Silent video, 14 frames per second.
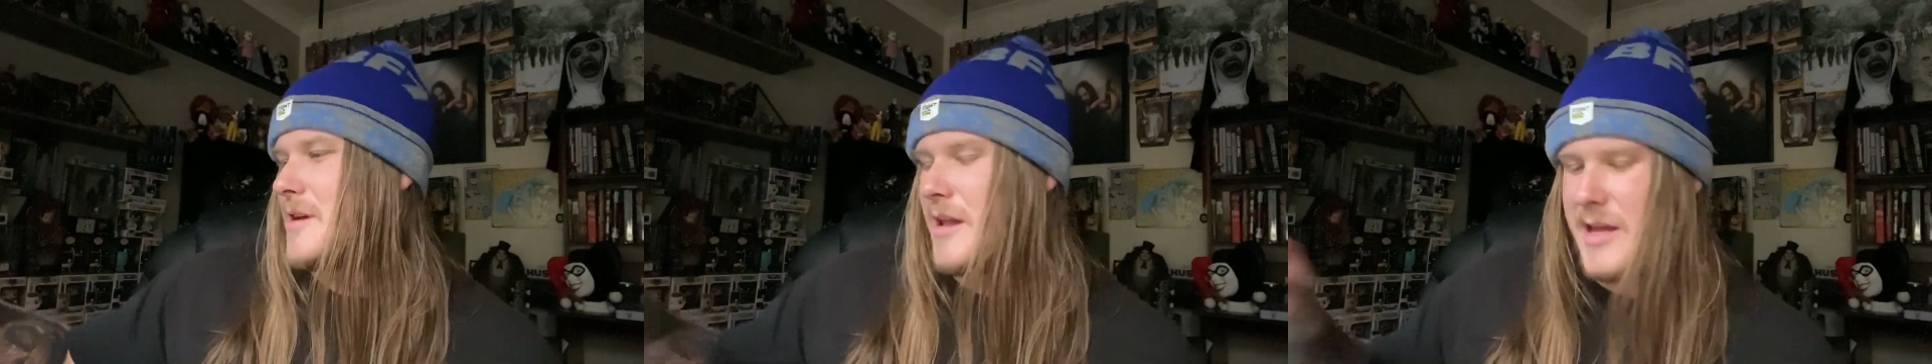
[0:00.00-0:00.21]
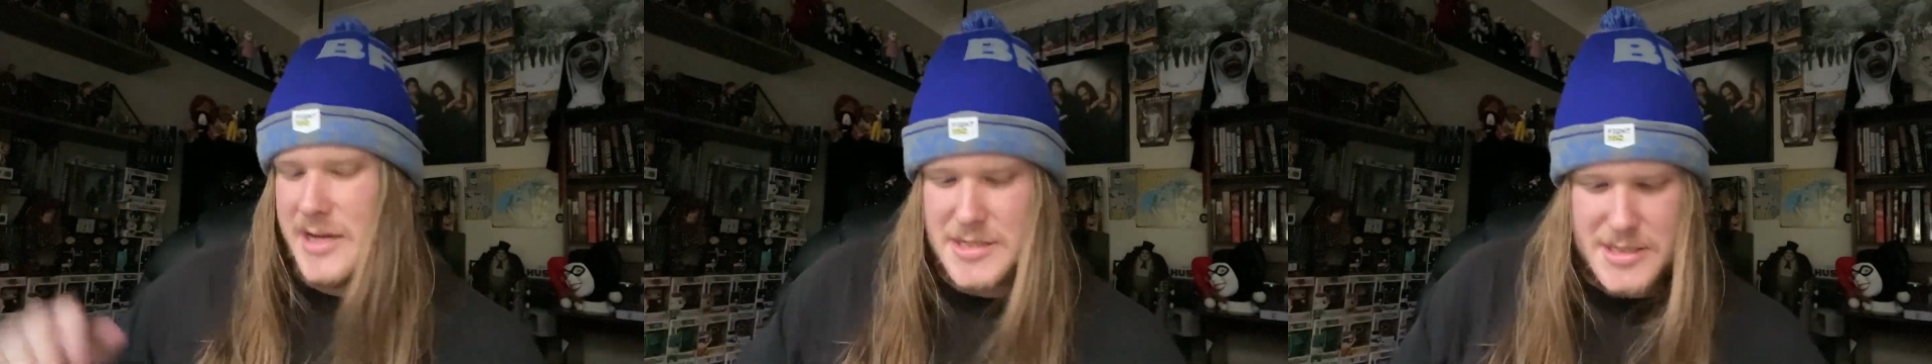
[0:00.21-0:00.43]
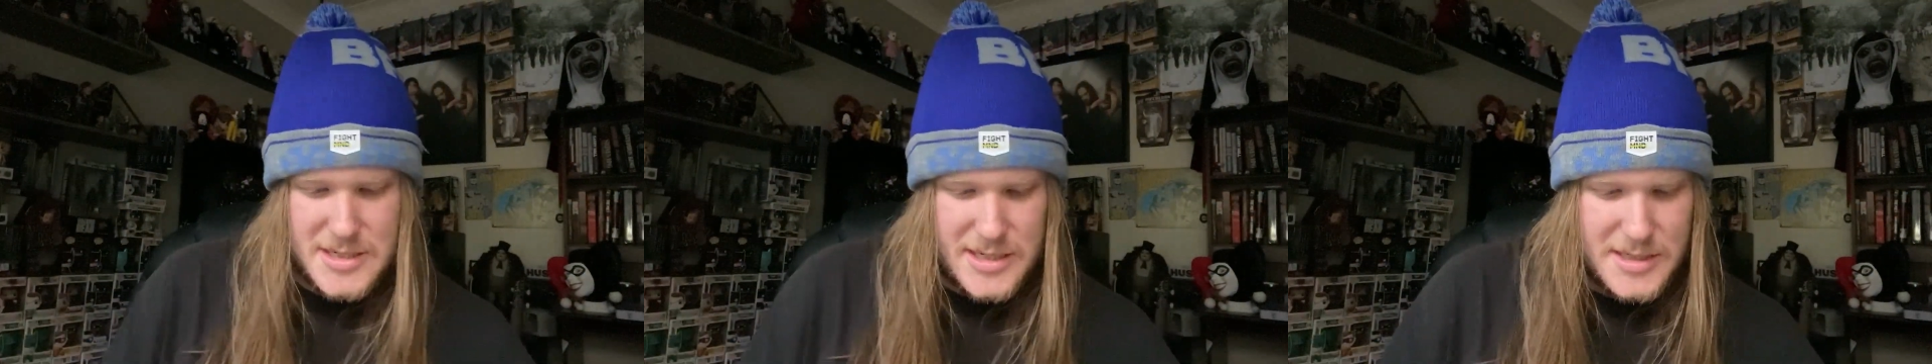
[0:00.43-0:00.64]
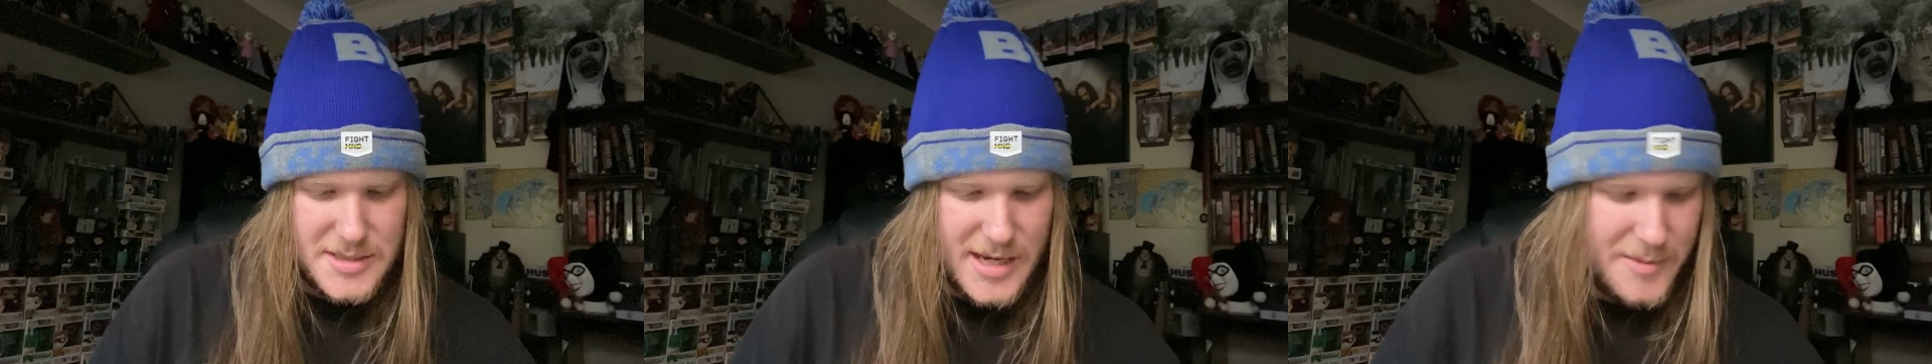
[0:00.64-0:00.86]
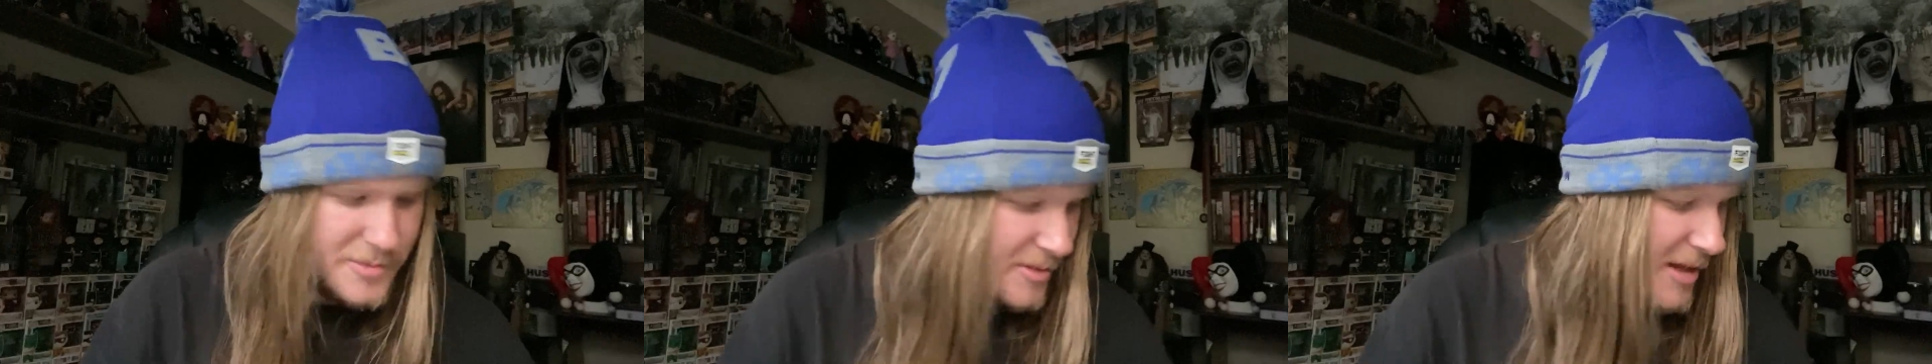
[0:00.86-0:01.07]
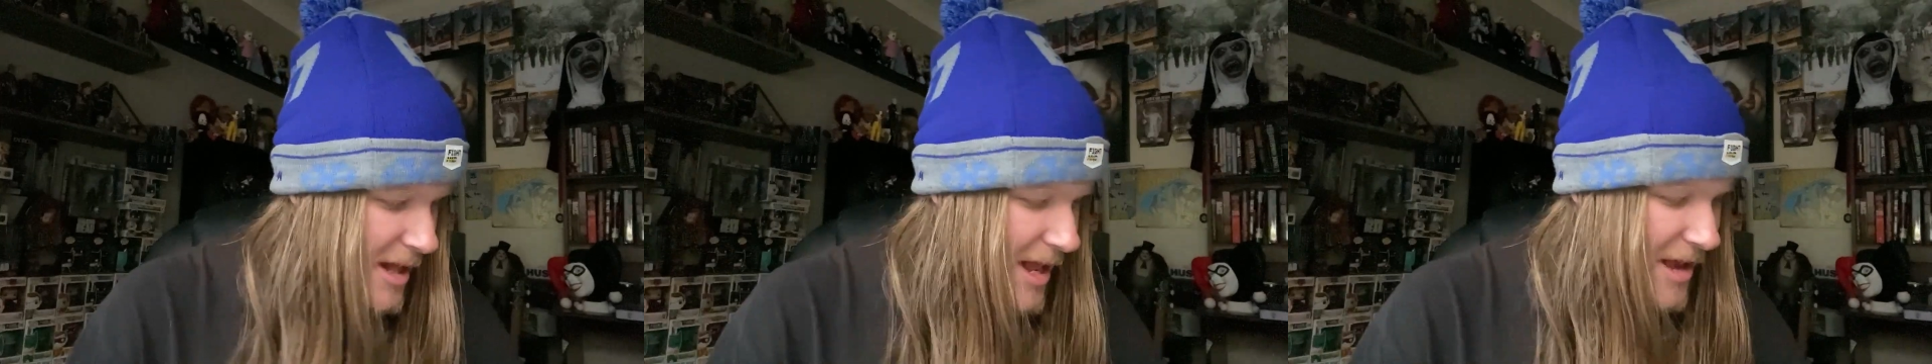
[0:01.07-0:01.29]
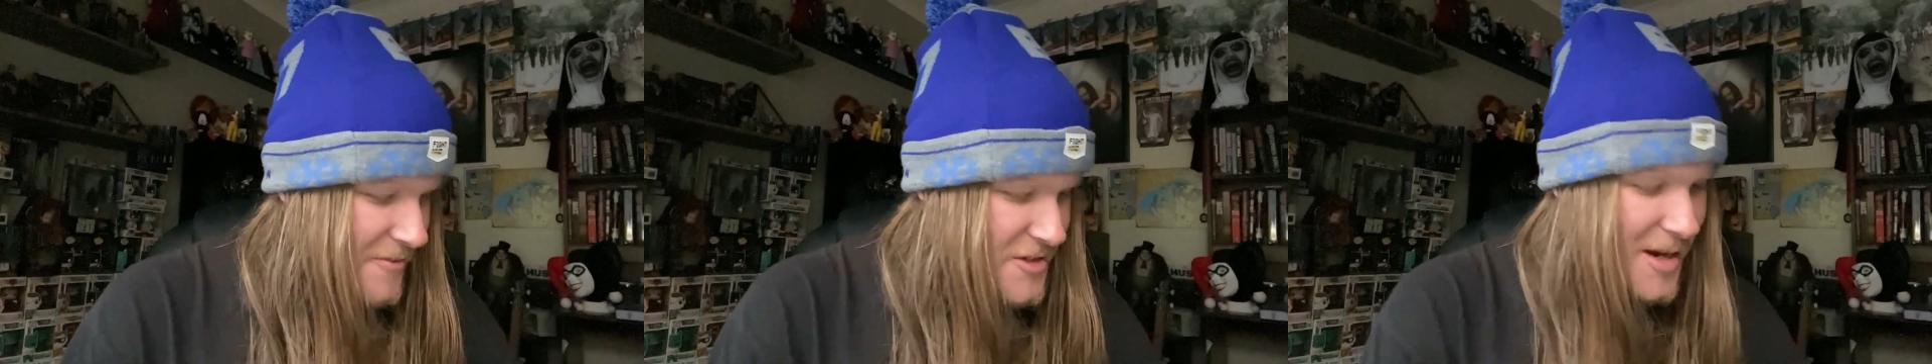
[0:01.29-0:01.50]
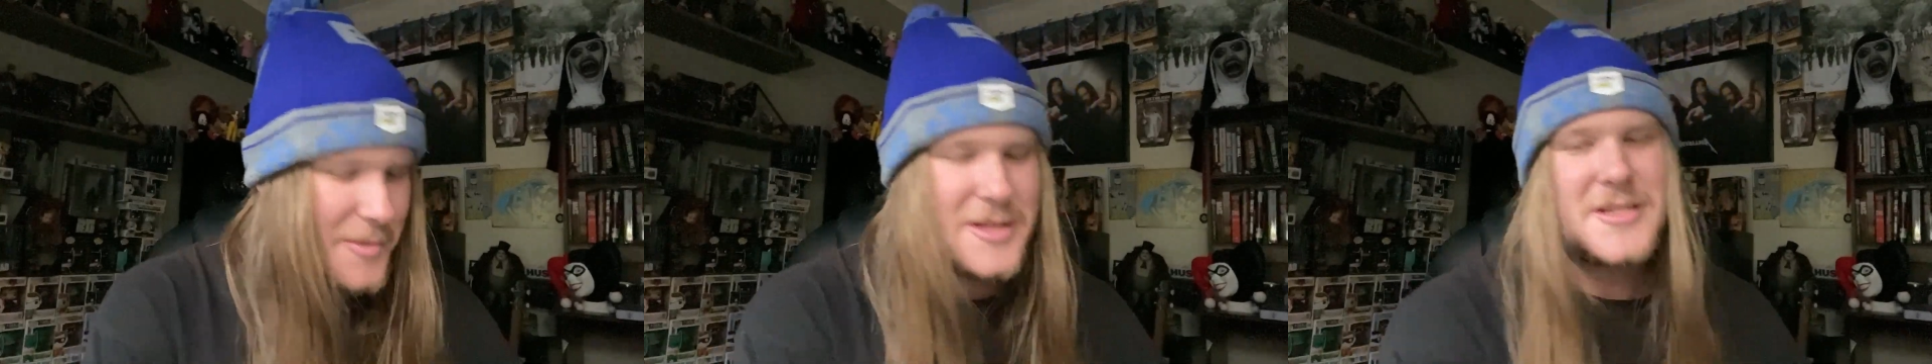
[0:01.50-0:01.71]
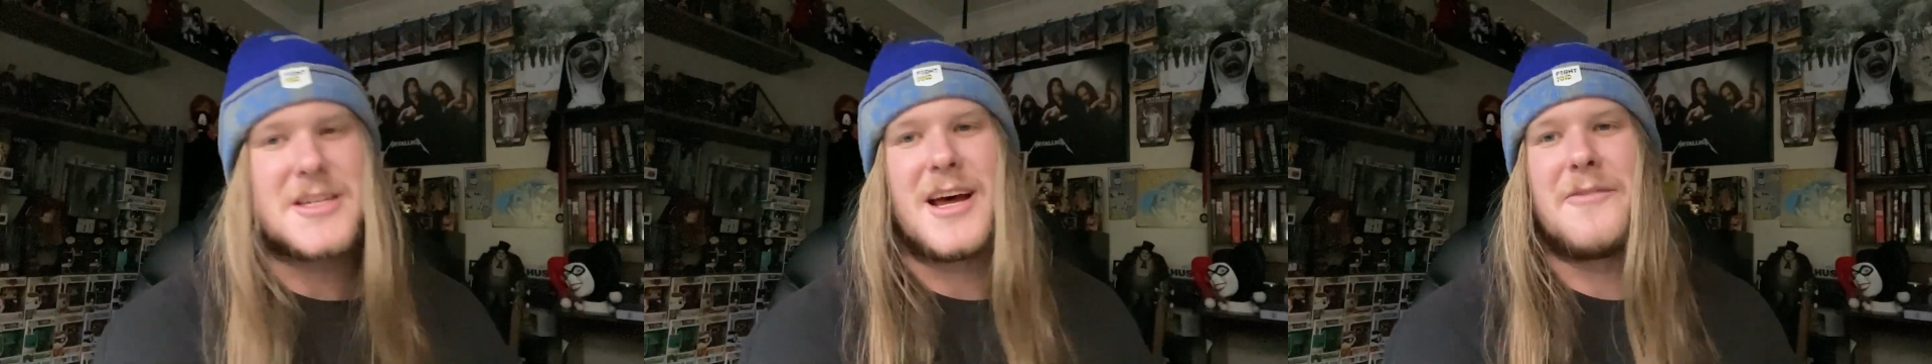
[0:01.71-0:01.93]
So there's just an example of some
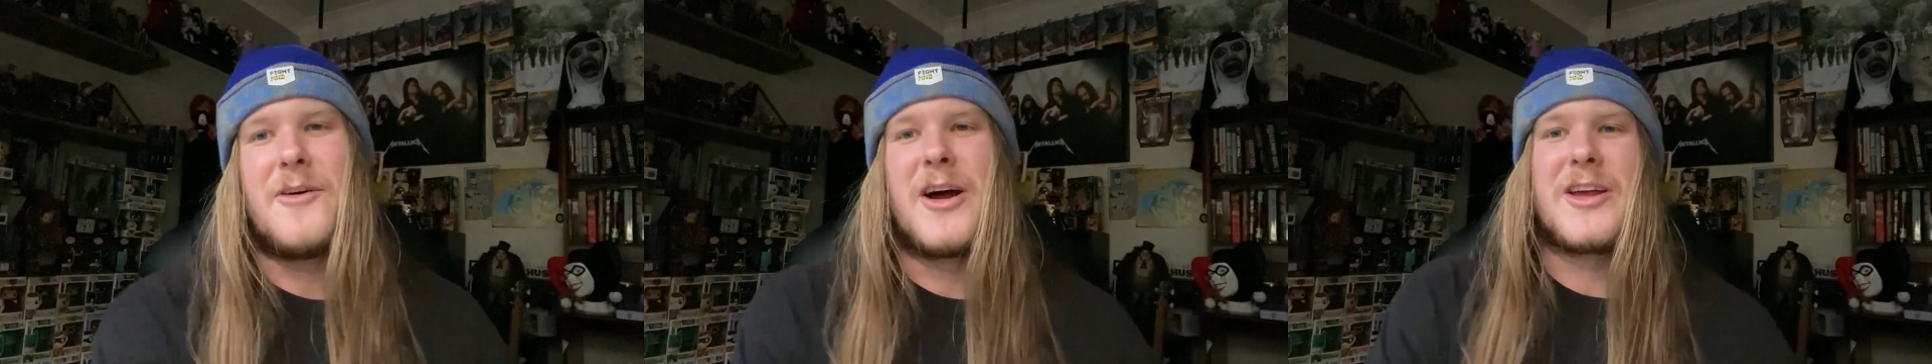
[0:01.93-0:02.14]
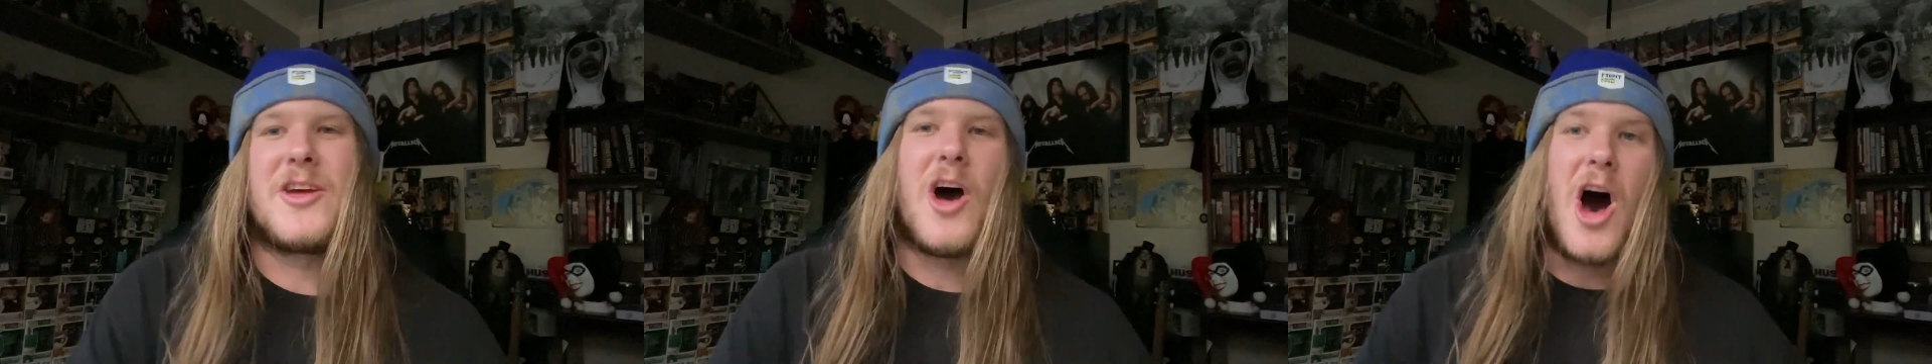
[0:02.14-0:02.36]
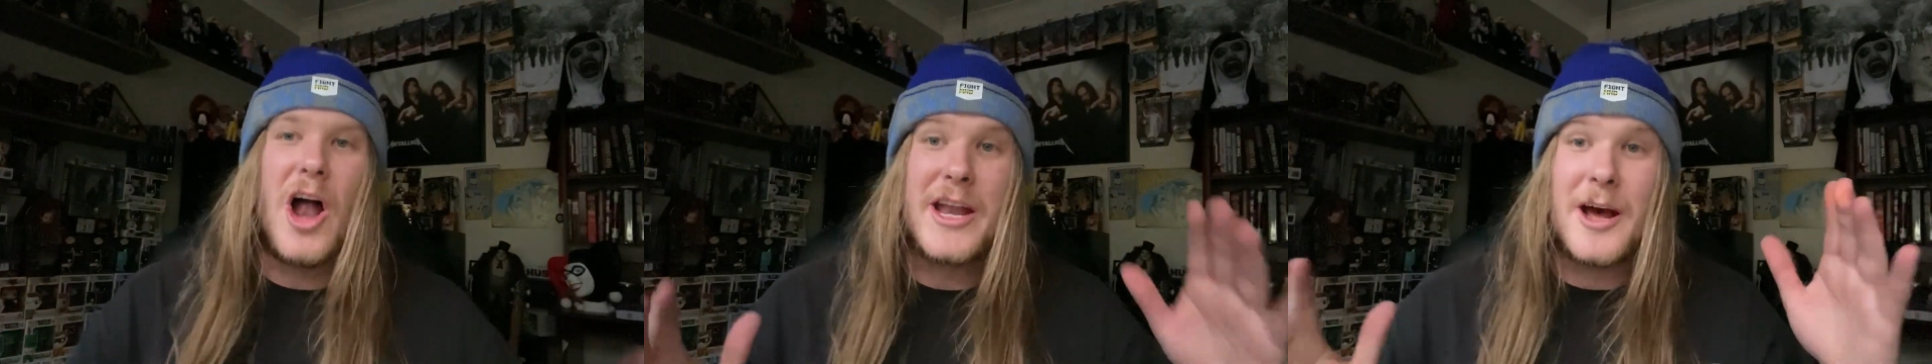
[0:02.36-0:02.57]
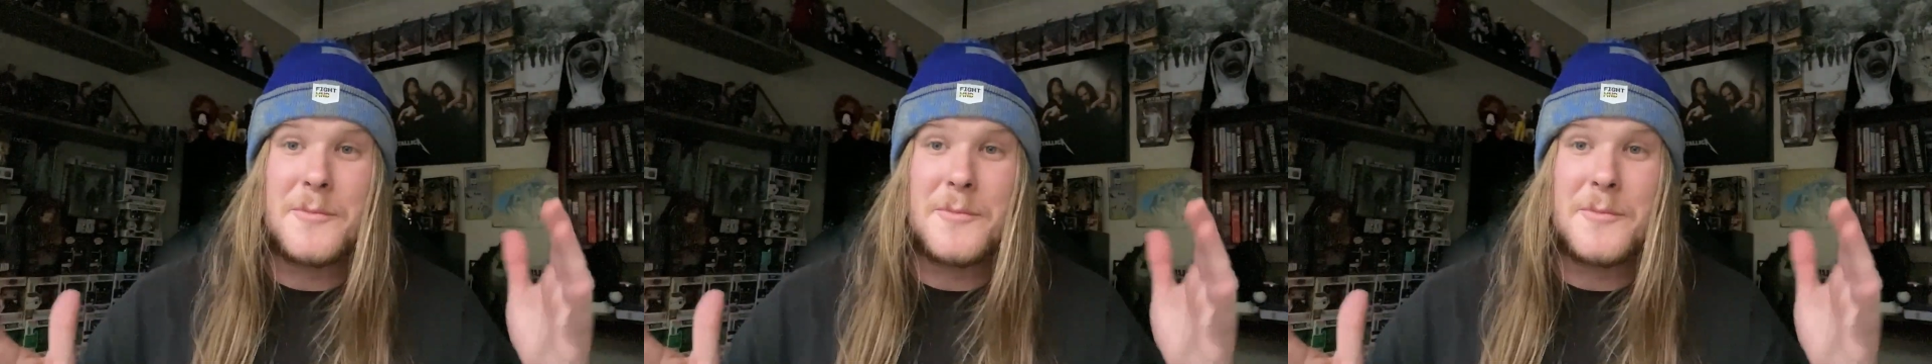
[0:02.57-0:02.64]
of the stuff I got.